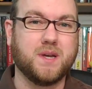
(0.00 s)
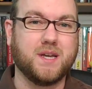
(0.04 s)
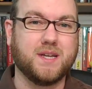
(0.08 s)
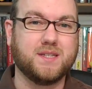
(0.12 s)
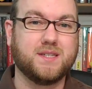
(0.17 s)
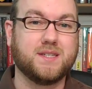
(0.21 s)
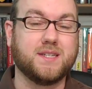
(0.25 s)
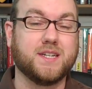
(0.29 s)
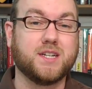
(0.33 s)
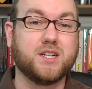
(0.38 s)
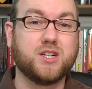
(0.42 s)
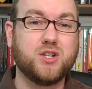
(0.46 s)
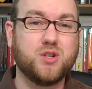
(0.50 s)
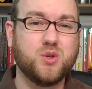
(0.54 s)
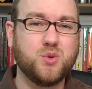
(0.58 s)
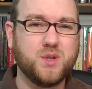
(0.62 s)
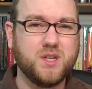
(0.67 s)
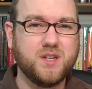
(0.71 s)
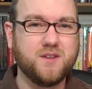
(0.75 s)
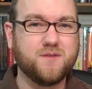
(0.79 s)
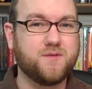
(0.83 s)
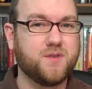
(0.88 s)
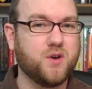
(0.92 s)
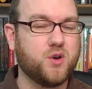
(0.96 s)
based,
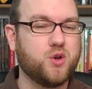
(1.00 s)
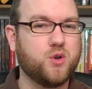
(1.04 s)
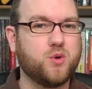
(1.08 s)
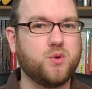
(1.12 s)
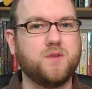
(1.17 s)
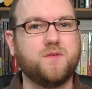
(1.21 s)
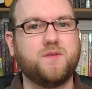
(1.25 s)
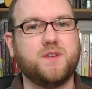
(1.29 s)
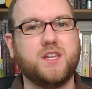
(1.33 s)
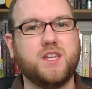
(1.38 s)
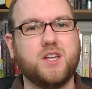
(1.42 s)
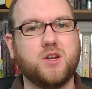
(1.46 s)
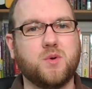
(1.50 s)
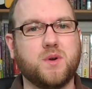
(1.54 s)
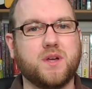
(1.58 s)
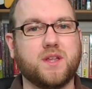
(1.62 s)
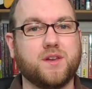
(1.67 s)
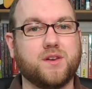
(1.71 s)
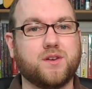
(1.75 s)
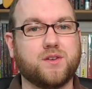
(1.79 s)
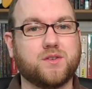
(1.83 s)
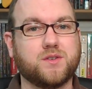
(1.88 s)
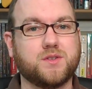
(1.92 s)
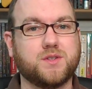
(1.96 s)
including photo and video
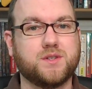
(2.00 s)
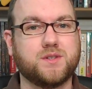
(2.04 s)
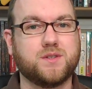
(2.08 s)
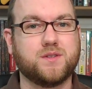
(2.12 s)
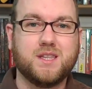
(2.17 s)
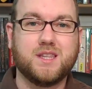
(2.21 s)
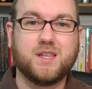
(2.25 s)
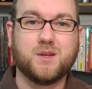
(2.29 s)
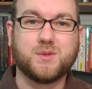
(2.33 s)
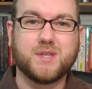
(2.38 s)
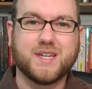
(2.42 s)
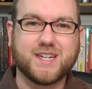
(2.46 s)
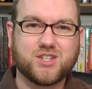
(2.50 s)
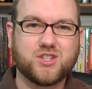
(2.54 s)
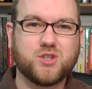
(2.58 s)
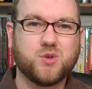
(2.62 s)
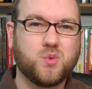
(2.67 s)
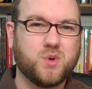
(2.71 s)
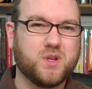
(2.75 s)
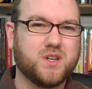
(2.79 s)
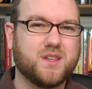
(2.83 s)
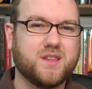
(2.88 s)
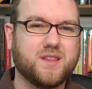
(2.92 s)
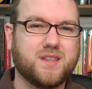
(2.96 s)
editors. That was actually
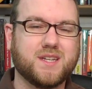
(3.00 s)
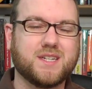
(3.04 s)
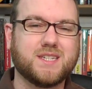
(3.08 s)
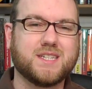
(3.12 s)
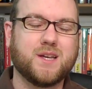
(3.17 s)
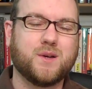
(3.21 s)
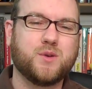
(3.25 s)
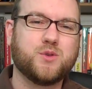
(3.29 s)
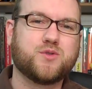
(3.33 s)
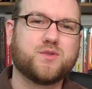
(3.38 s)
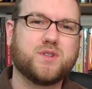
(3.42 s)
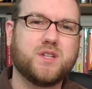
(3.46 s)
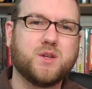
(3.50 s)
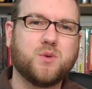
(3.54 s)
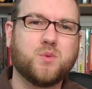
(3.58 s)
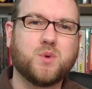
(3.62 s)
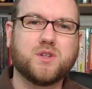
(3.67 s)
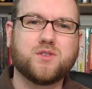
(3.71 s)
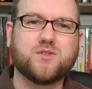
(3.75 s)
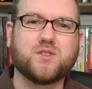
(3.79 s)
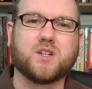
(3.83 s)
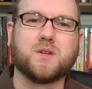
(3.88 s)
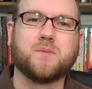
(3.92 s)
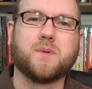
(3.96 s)
actually one of the things I was really
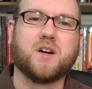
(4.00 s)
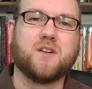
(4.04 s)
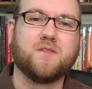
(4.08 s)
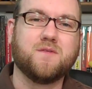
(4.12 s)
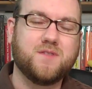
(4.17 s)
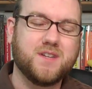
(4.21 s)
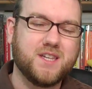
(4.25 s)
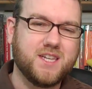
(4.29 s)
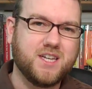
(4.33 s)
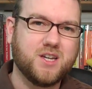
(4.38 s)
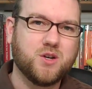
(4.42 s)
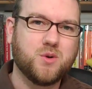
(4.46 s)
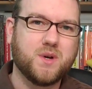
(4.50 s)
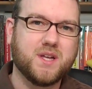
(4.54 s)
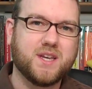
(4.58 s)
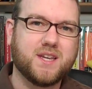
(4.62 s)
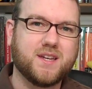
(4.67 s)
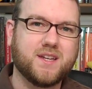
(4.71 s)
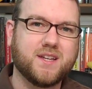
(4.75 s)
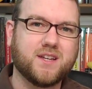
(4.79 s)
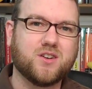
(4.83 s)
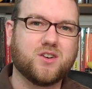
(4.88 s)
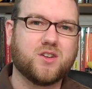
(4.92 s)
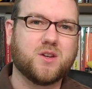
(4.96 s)
wondering about. Video
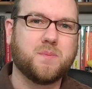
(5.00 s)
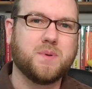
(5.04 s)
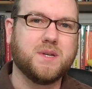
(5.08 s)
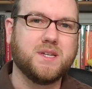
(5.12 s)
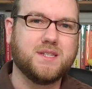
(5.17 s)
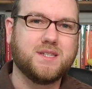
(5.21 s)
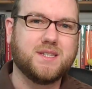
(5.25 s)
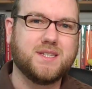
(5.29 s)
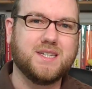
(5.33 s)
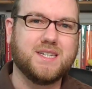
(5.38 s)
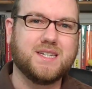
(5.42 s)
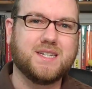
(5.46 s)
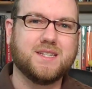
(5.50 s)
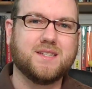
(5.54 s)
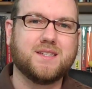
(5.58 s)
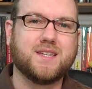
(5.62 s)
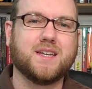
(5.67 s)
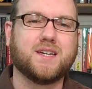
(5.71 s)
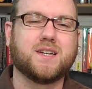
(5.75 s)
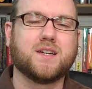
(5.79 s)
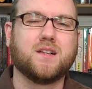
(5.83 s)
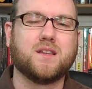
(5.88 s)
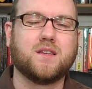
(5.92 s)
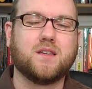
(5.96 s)
editing on a PC can
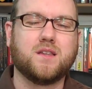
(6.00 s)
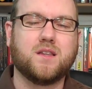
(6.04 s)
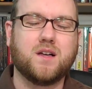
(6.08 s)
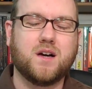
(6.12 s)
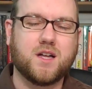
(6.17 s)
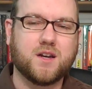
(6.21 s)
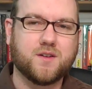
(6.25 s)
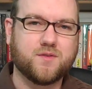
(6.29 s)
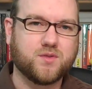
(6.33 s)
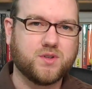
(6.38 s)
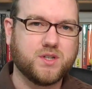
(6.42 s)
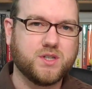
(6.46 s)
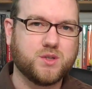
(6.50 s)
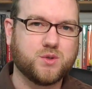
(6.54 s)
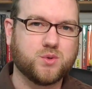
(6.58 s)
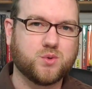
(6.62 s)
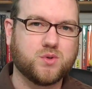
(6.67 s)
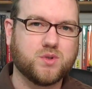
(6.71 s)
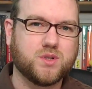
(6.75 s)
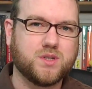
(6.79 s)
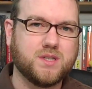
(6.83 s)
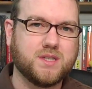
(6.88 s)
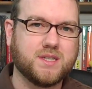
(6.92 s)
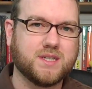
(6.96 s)
take a lot of
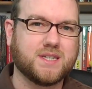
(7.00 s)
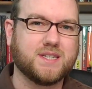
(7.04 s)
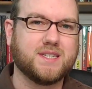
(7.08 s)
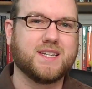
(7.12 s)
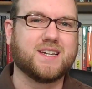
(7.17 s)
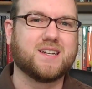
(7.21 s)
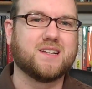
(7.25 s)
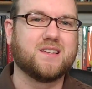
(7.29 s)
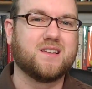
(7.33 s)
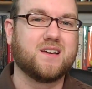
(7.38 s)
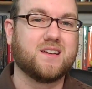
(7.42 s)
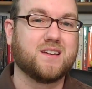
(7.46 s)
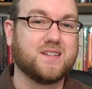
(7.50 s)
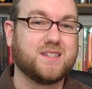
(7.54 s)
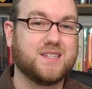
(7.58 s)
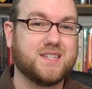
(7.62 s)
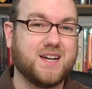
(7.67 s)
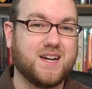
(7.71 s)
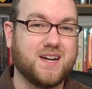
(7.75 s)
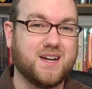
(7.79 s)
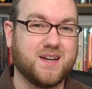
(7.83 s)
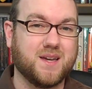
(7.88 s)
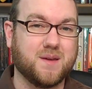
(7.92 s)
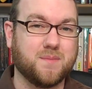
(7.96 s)
resources, it can take a lot of
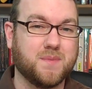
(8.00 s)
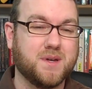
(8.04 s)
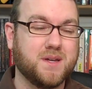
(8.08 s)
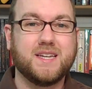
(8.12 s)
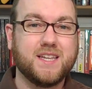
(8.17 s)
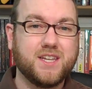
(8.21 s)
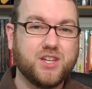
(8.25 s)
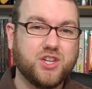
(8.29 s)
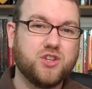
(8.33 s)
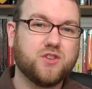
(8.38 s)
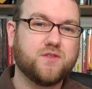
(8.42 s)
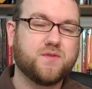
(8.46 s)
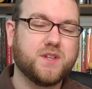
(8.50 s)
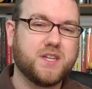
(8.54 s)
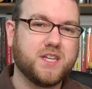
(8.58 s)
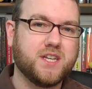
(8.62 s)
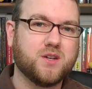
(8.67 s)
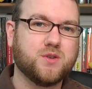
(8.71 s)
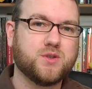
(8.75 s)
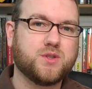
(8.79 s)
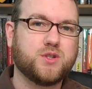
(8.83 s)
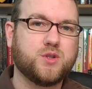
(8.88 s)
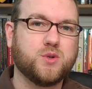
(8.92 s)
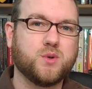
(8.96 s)
time. Getting your
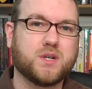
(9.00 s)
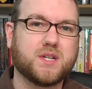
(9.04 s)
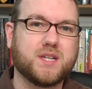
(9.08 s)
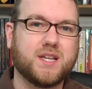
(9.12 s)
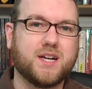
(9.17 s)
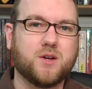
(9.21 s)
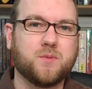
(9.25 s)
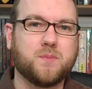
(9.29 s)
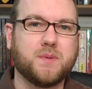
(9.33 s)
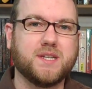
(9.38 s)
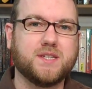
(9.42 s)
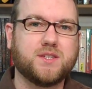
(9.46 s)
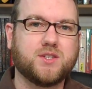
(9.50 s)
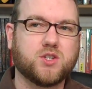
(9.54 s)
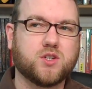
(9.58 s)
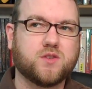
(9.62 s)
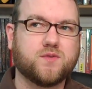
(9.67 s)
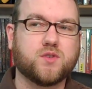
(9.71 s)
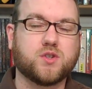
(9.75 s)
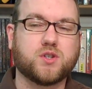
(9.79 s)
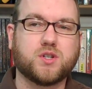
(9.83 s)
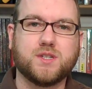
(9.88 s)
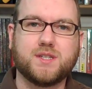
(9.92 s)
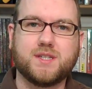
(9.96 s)
videos to a cloud-based
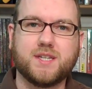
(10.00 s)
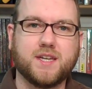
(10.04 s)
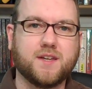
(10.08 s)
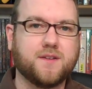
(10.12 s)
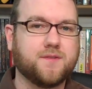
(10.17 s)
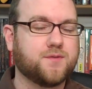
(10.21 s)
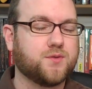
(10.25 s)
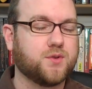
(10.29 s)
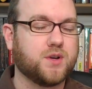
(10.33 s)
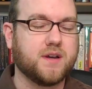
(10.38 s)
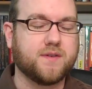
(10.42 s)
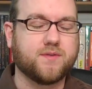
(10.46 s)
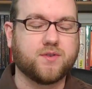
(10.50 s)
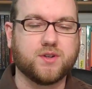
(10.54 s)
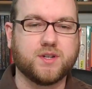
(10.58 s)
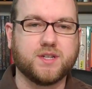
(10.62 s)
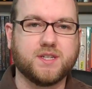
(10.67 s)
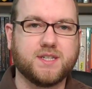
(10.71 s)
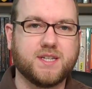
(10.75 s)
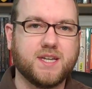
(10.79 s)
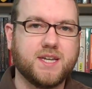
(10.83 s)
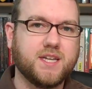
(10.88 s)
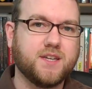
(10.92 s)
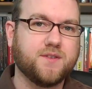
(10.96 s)
server could take forever and
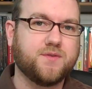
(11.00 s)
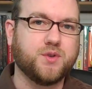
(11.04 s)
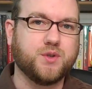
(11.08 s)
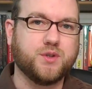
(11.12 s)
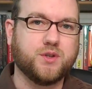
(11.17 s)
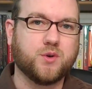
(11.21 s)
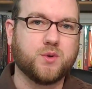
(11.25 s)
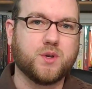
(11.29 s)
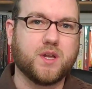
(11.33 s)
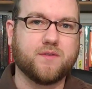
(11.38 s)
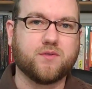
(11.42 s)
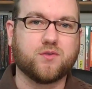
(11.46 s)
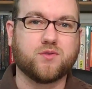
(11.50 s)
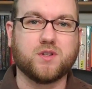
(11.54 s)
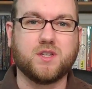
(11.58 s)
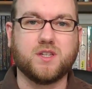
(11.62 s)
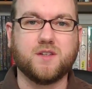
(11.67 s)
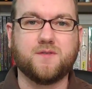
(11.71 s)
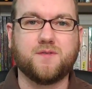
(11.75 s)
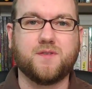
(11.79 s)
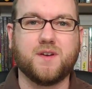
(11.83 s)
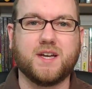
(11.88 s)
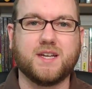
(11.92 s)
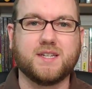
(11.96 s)
a day if you don't have a
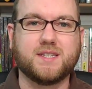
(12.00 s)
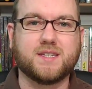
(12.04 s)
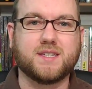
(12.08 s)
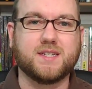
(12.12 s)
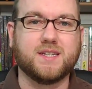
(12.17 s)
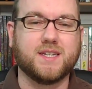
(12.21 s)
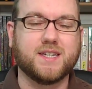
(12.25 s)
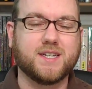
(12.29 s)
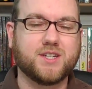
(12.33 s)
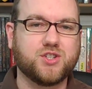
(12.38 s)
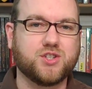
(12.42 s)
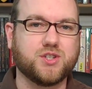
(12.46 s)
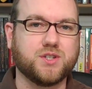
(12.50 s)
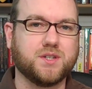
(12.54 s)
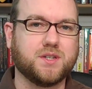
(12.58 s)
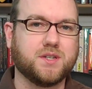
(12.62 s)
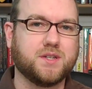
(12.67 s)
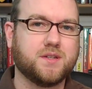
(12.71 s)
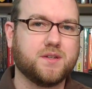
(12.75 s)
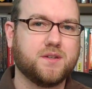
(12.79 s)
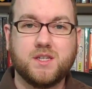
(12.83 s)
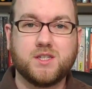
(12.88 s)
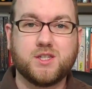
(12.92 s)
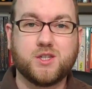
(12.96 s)
really fast
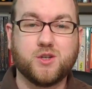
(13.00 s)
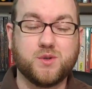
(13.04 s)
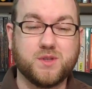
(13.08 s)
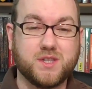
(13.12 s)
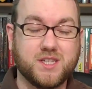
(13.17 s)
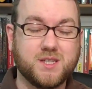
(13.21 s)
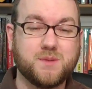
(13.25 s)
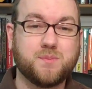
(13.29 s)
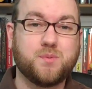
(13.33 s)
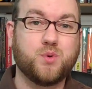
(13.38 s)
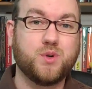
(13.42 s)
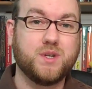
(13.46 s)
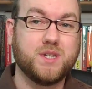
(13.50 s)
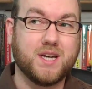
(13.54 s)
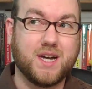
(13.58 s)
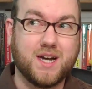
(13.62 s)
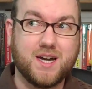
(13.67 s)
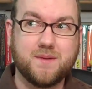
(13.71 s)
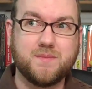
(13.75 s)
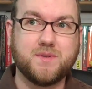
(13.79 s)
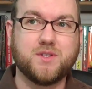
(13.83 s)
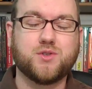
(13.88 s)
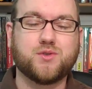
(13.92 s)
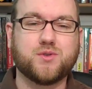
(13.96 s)
connection. So at this point,
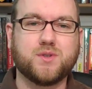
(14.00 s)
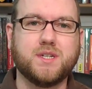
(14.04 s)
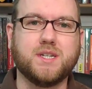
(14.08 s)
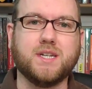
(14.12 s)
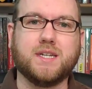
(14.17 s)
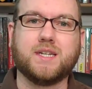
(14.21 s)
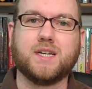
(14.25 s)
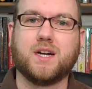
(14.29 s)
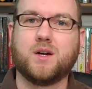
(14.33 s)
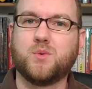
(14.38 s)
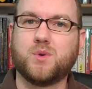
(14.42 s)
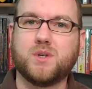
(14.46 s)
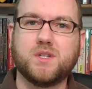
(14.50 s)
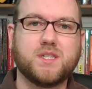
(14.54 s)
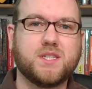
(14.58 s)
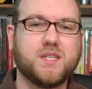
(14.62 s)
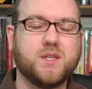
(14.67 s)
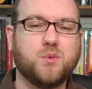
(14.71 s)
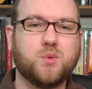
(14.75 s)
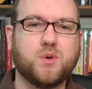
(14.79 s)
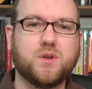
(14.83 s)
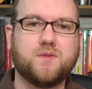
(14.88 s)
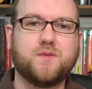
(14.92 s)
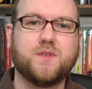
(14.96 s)
I'm intrigued. I want to
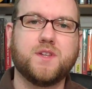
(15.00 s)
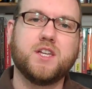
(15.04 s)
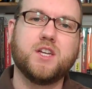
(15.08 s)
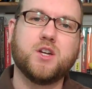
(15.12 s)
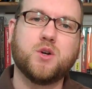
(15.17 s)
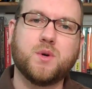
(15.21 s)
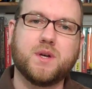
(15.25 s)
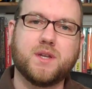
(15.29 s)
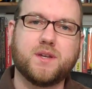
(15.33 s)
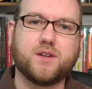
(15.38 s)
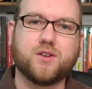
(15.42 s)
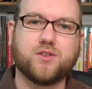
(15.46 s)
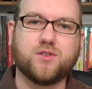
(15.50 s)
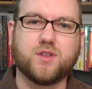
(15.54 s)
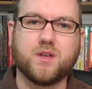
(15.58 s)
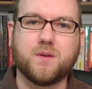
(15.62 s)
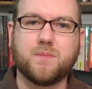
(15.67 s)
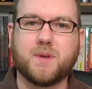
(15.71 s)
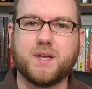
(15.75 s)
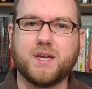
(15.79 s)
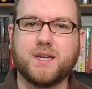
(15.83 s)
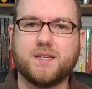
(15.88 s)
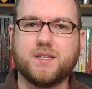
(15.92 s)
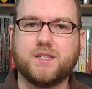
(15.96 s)
see what video editor they
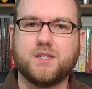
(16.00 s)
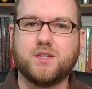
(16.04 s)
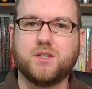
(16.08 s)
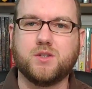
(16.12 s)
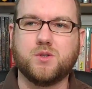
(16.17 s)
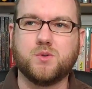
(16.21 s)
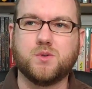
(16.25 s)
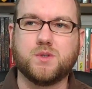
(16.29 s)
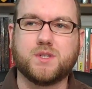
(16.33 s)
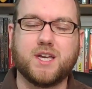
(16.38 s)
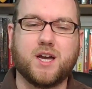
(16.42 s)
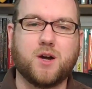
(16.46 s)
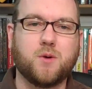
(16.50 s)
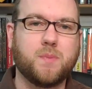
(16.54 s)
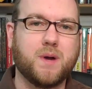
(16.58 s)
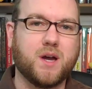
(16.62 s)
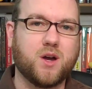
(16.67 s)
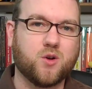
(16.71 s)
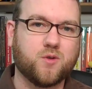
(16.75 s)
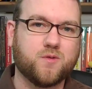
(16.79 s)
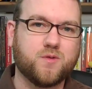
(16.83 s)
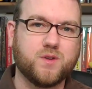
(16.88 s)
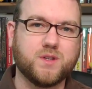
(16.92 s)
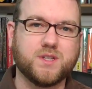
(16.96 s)
plan to use, how
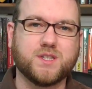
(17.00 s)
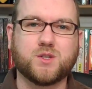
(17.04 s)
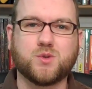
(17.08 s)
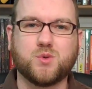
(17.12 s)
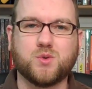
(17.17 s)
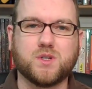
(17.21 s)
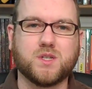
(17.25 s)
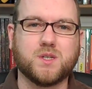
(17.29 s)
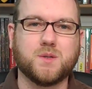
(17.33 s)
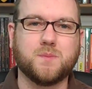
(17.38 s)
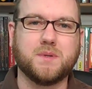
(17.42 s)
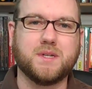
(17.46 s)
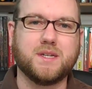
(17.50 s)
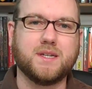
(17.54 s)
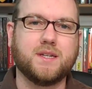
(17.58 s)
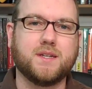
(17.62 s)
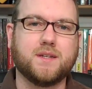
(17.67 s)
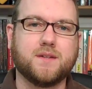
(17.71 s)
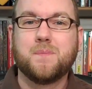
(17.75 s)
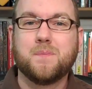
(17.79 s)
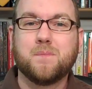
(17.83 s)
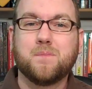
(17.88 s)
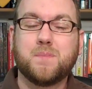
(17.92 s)
powerful it's going to be.